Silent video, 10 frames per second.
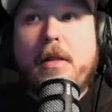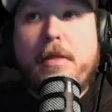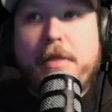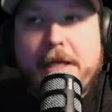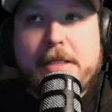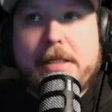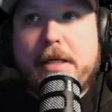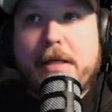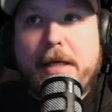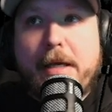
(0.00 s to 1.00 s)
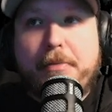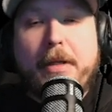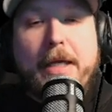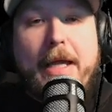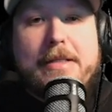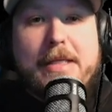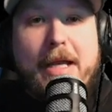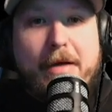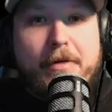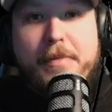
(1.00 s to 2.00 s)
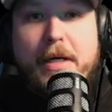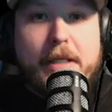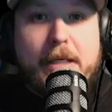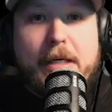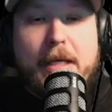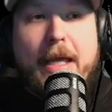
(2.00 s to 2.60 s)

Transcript: This implicates everybody.